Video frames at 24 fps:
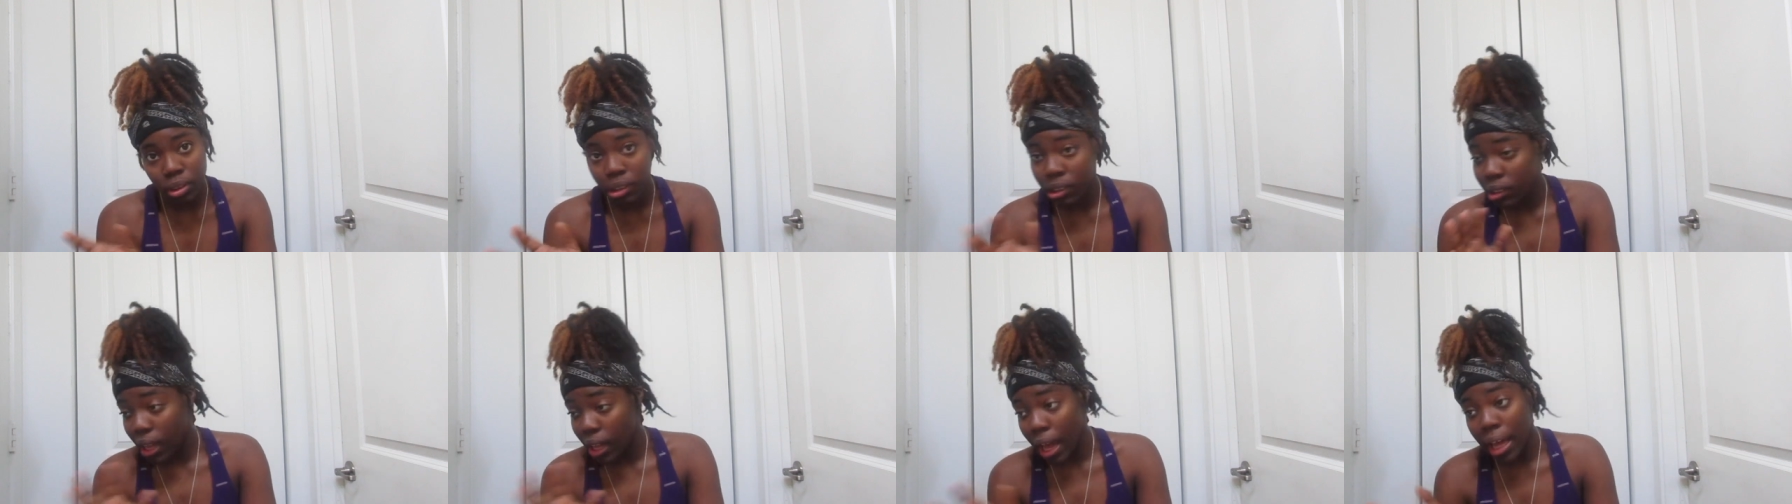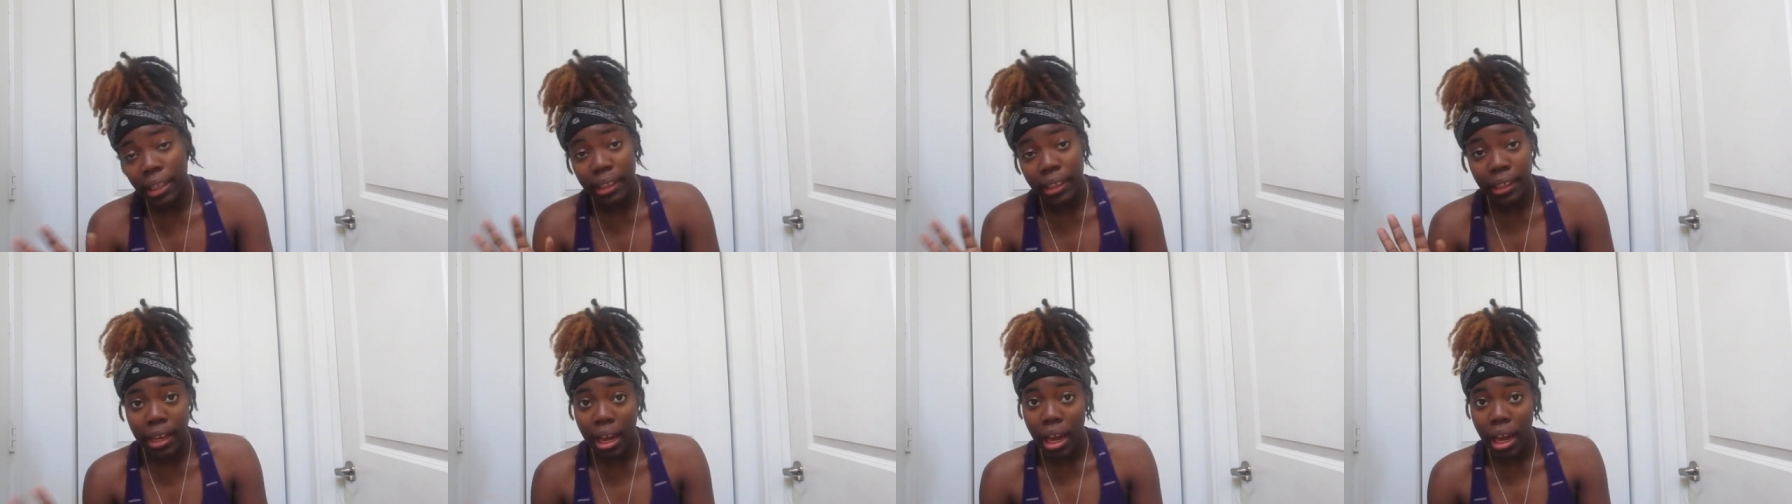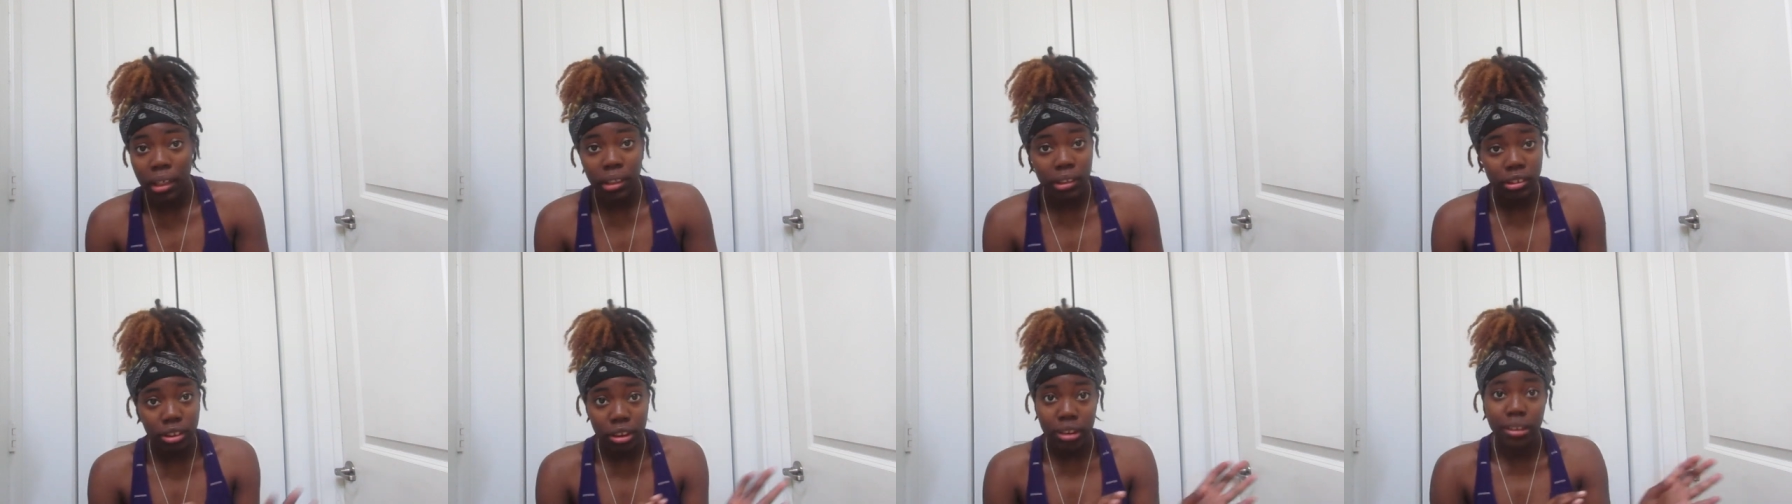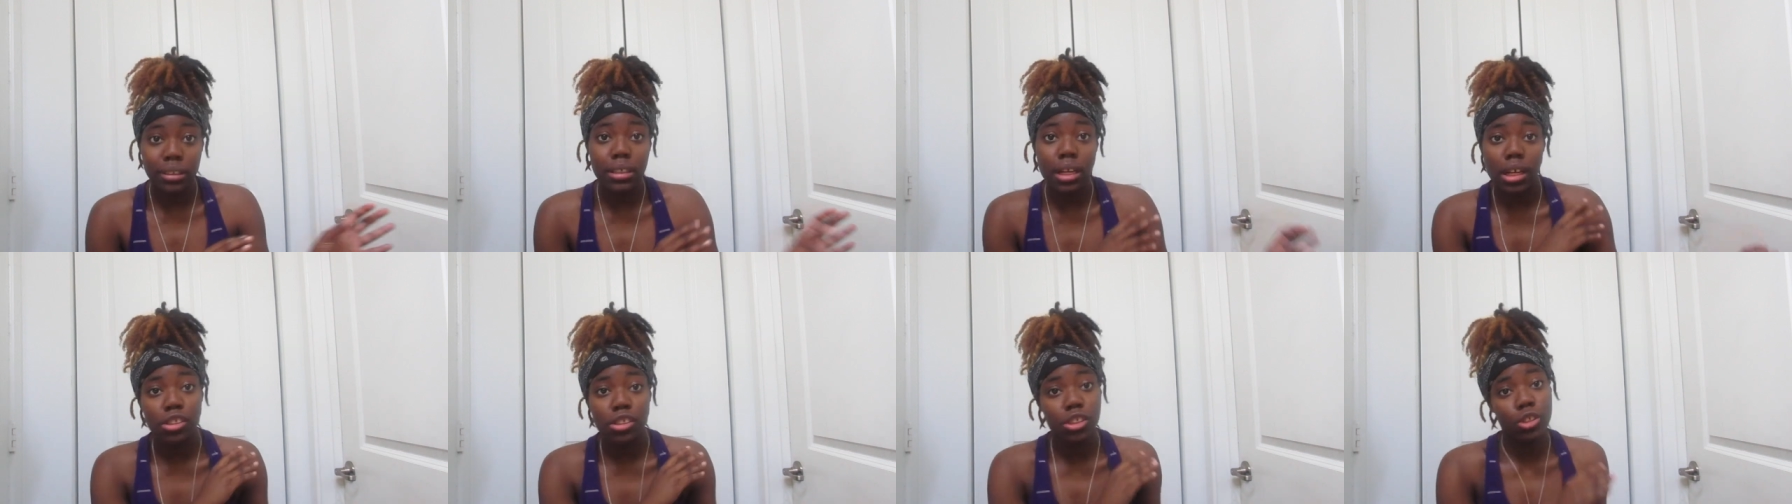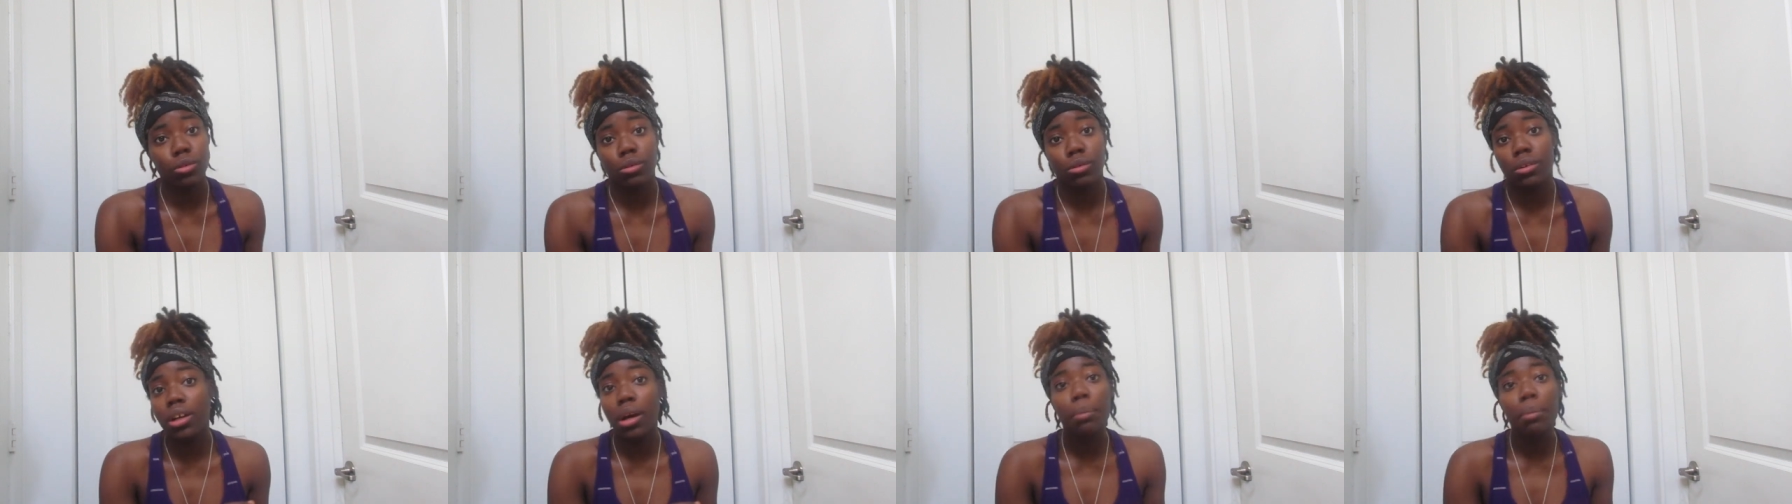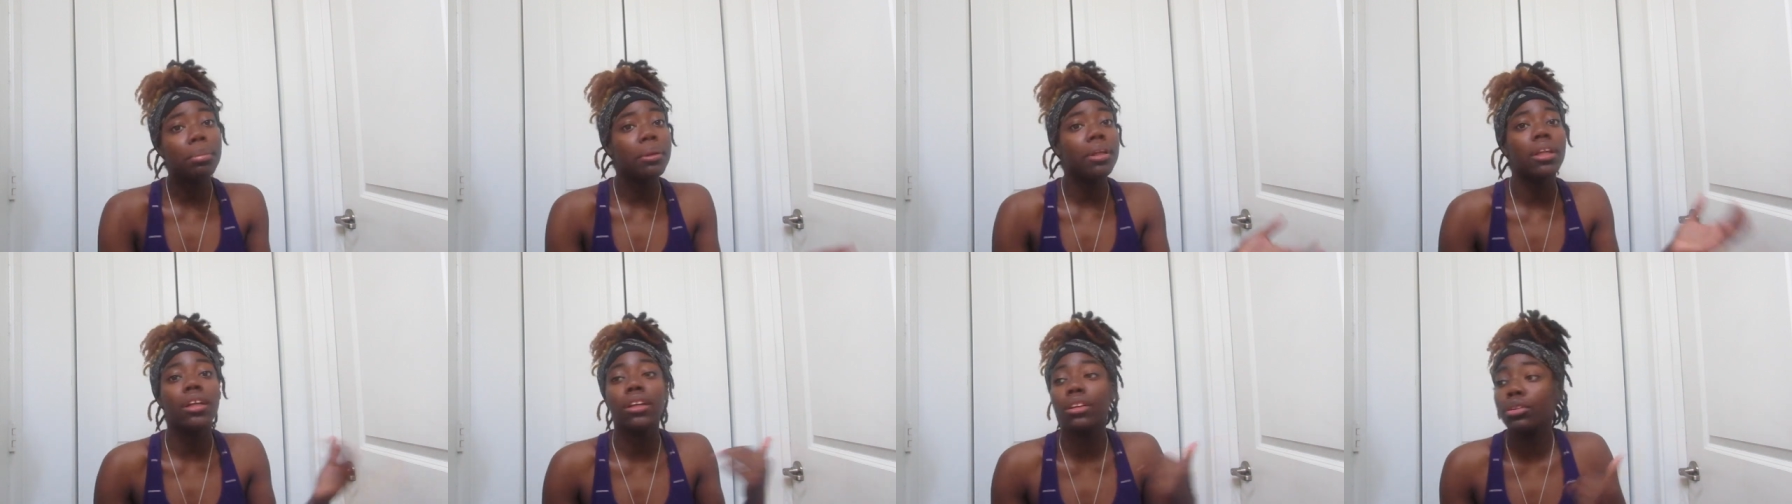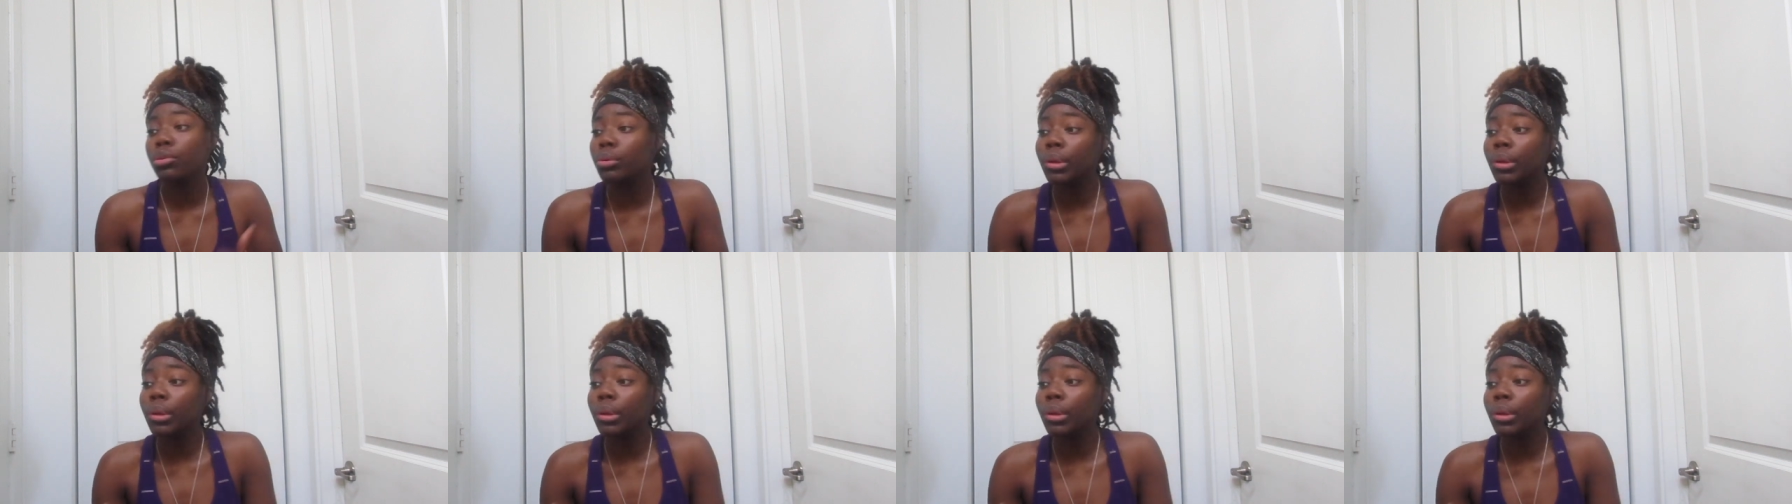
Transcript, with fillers: lollygagging, just not showing up and then